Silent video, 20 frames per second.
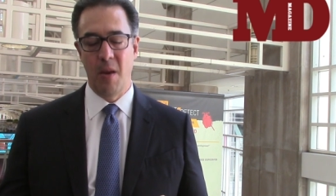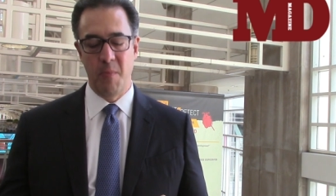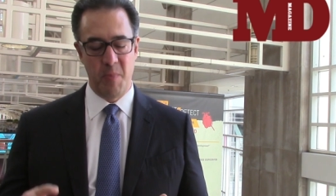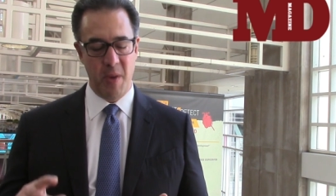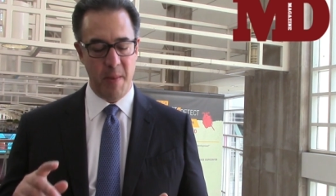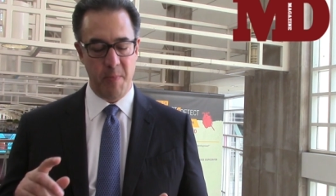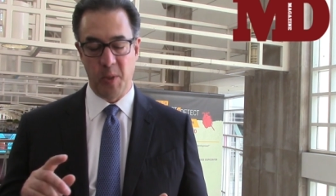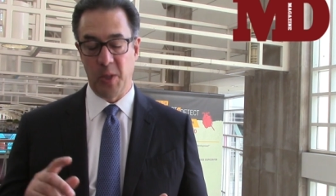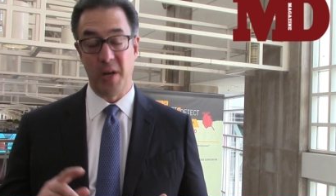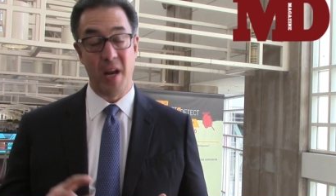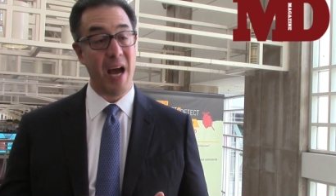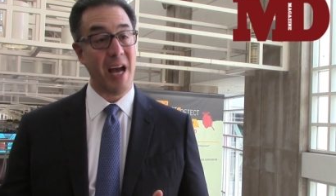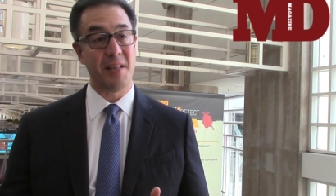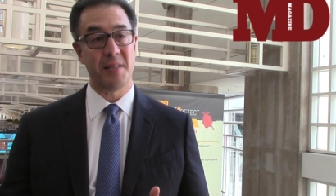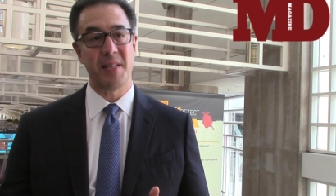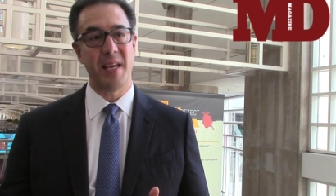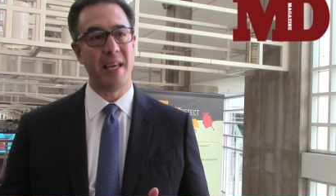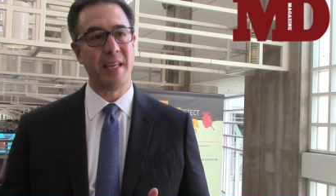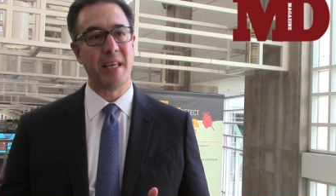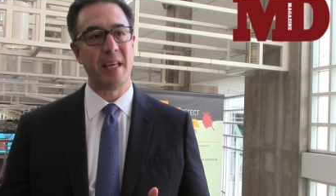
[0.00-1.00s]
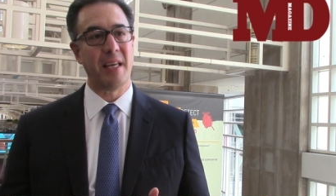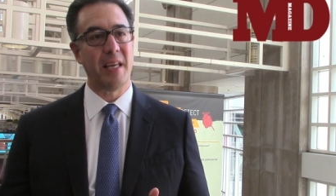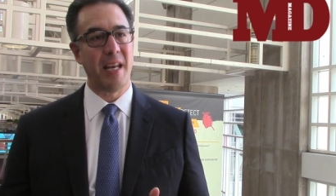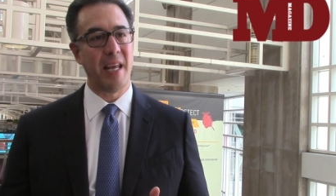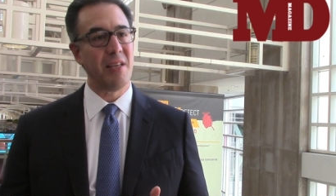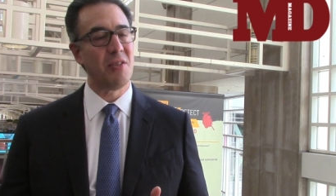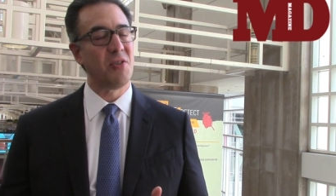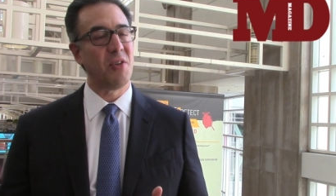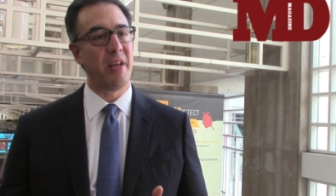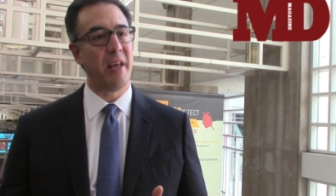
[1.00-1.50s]
people not taking an
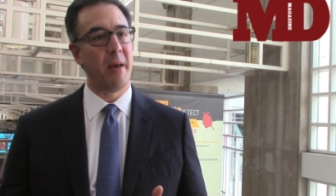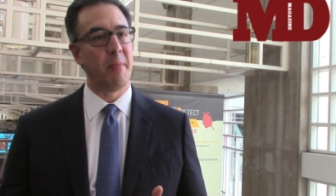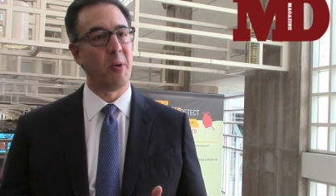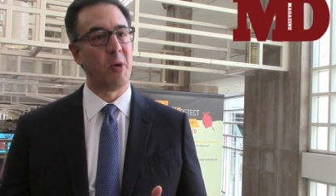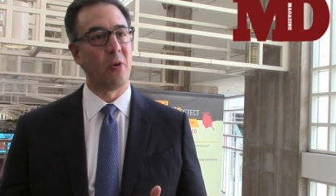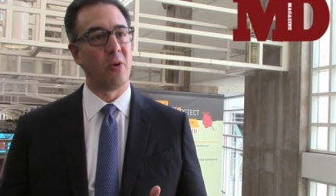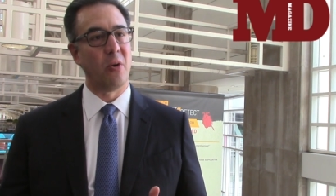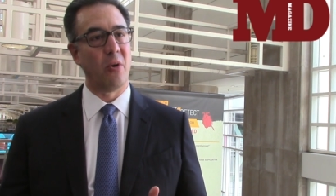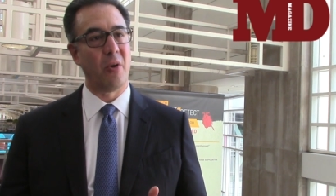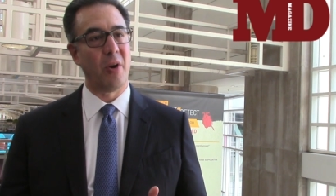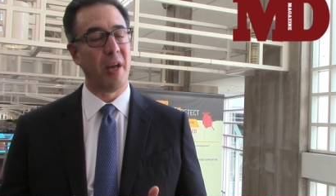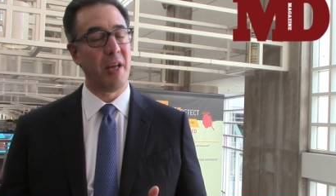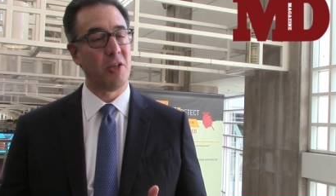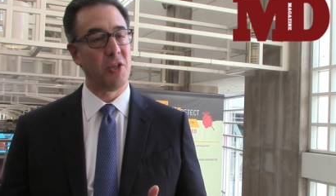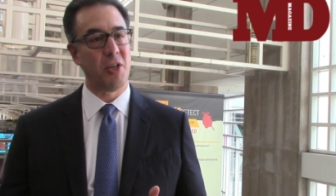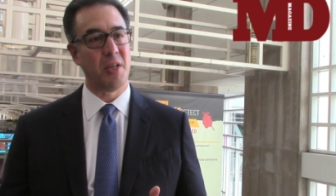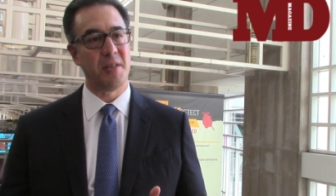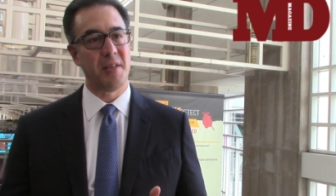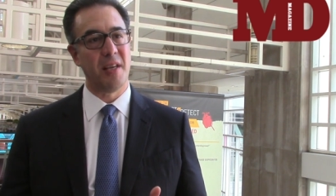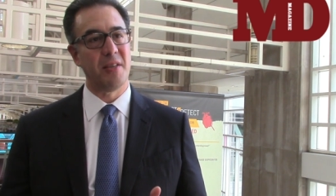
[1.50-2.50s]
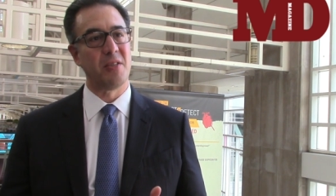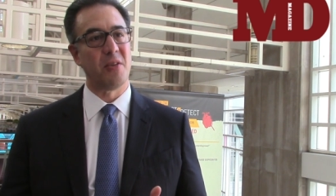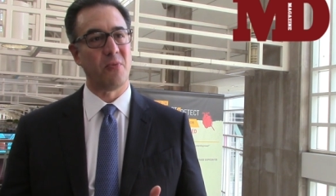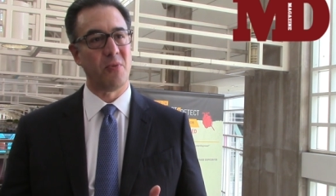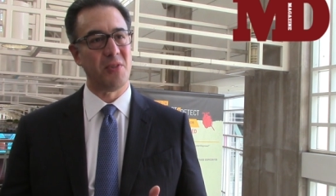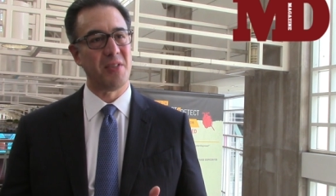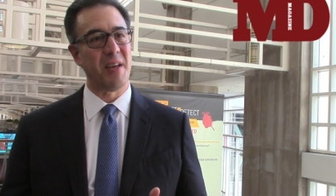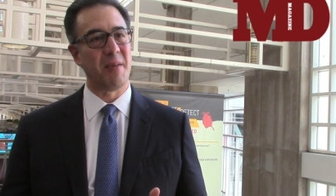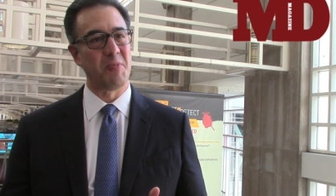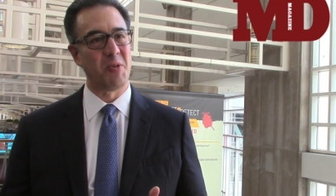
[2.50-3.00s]
ACE inhibitor or angiotensin
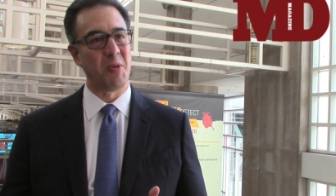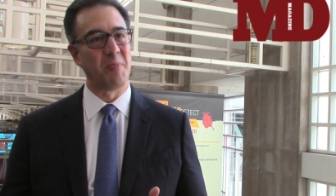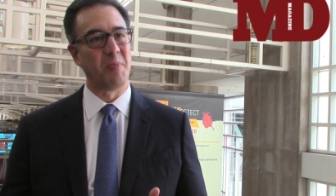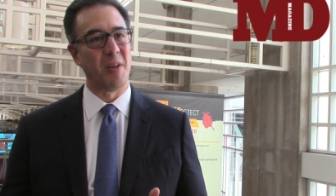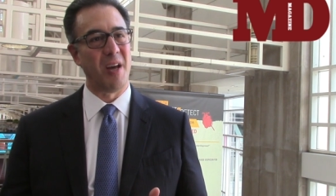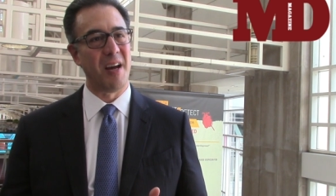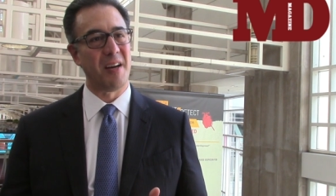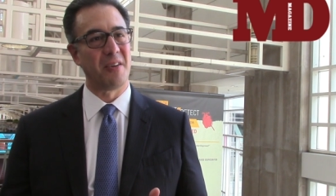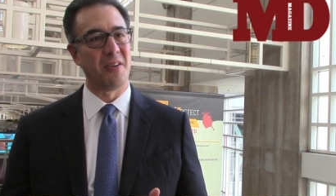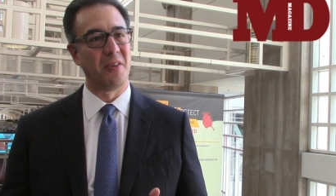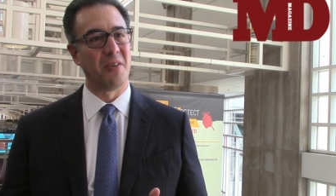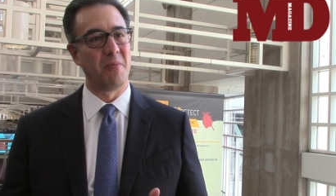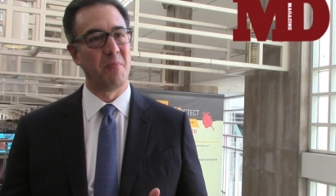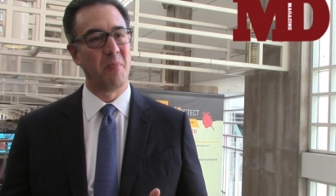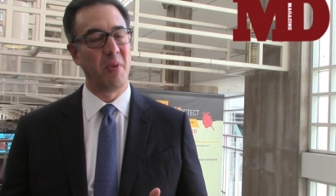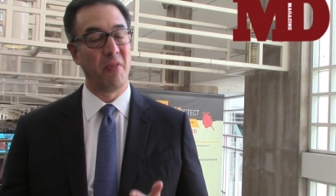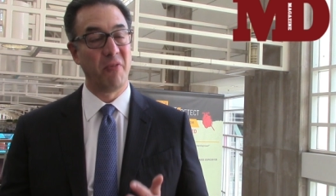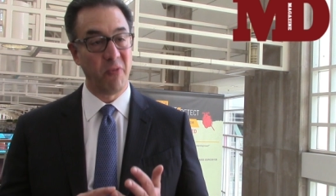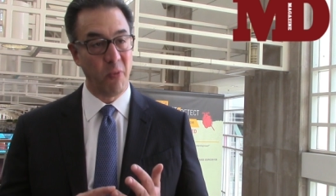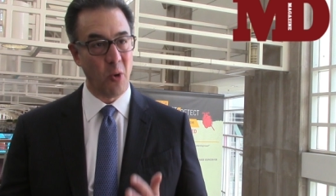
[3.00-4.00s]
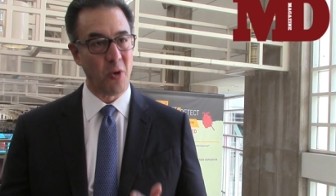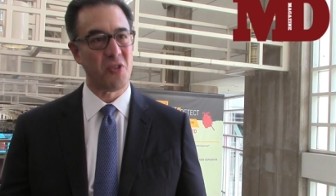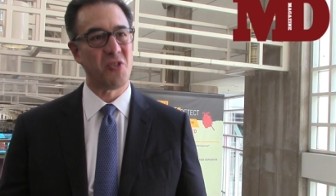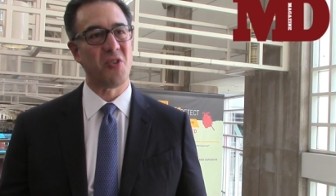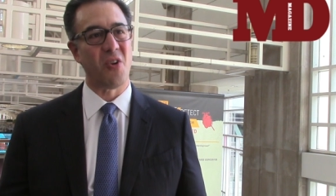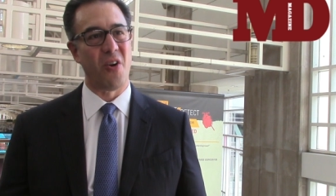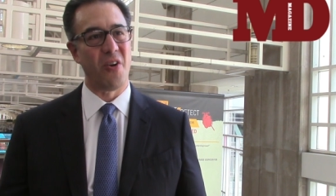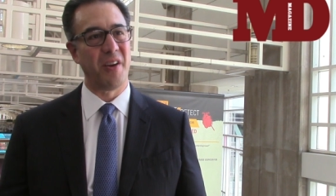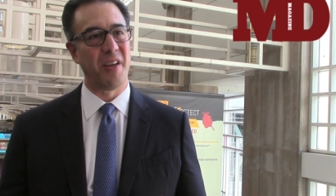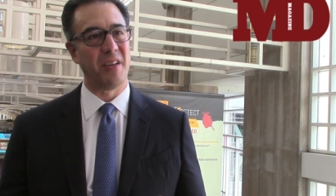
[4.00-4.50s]
receptor blocker before
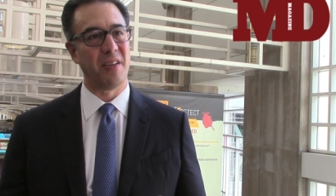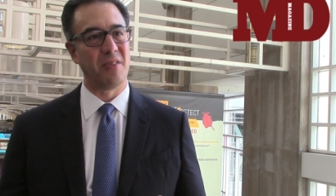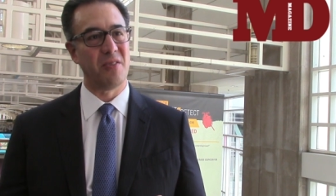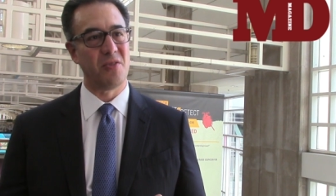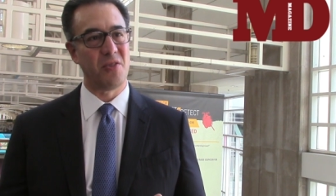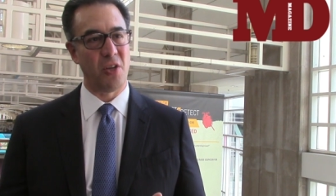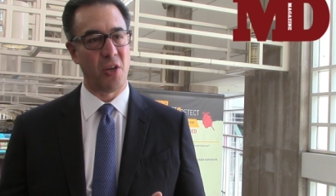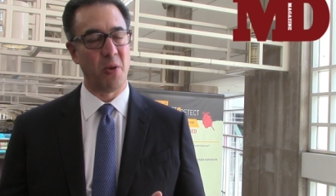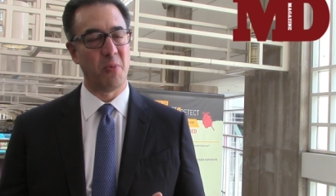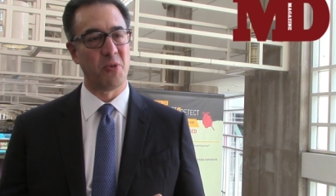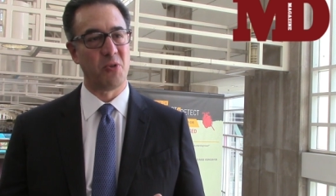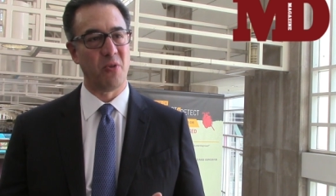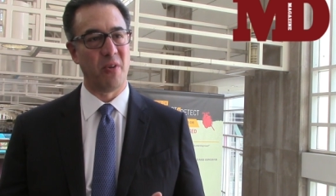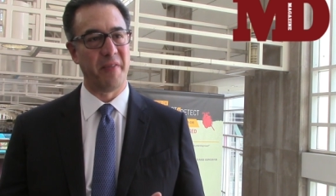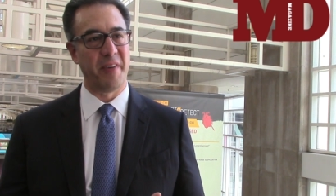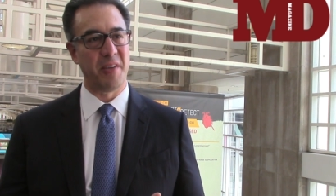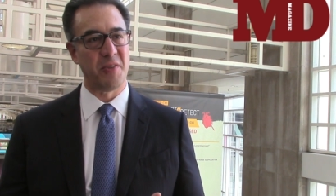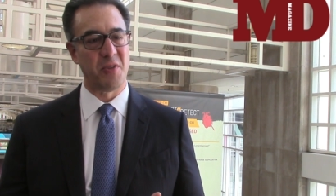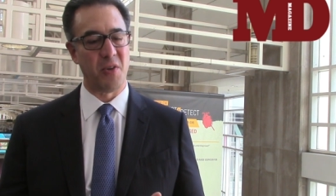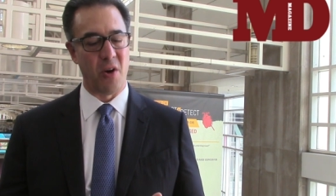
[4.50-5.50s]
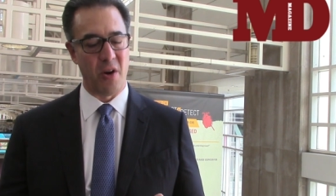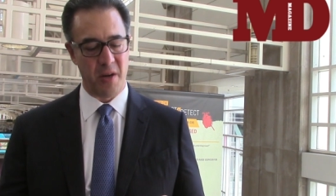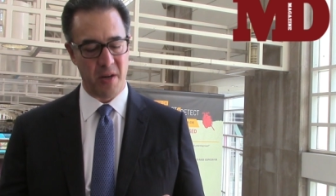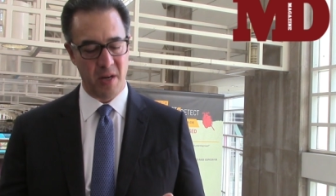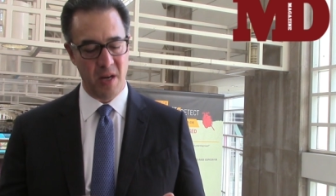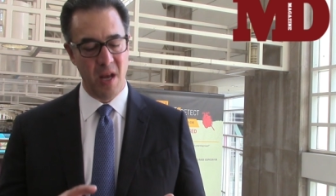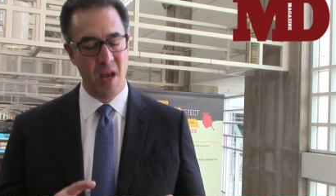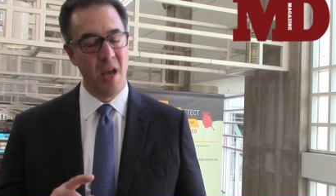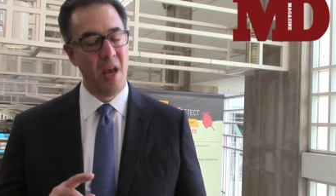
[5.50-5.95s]
starting sacubitril valsartan,